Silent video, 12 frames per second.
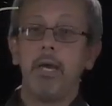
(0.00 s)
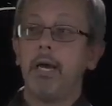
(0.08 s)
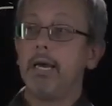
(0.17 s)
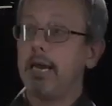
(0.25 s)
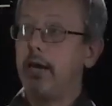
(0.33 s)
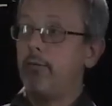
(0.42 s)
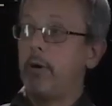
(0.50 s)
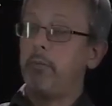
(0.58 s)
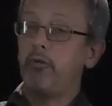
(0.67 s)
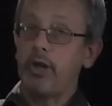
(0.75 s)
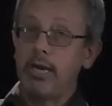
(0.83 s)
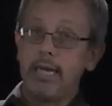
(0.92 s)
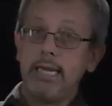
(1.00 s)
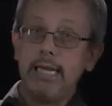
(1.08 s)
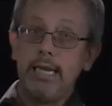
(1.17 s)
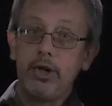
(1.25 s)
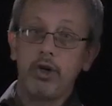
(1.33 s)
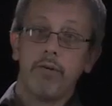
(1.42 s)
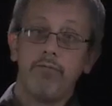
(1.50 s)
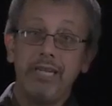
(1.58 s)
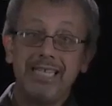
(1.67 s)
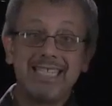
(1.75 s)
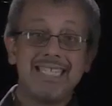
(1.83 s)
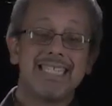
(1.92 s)
again representing each of
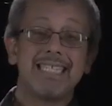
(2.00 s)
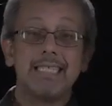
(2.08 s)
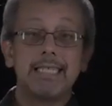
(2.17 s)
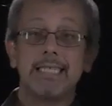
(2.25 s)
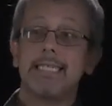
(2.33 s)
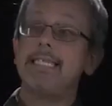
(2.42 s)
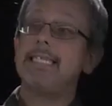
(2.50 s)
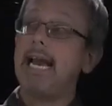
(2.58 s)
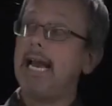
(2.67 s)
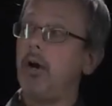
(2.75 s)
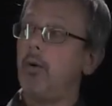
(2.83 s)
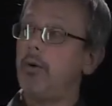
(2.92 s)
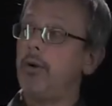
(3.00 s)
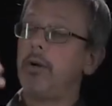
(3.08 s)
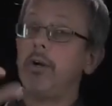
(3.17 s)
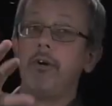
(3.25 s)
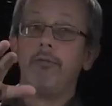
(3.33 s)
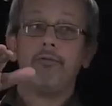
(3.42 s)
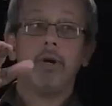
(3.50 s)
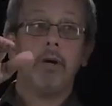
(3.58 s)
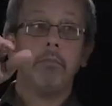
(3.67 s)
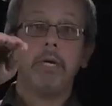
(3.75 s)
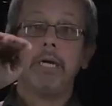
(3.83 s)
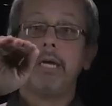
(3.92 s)
these distances down
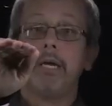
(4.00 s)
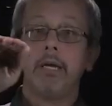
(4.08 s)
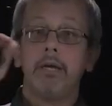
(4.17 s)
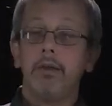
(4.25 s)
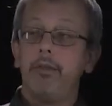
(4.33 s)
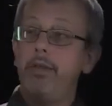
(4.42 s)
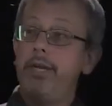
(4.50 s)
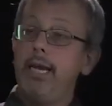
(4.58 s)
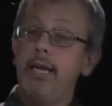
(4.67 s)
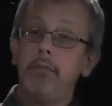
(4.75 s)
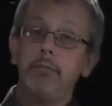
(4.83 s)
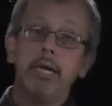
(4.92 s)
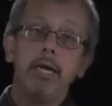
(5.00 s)
from the datum.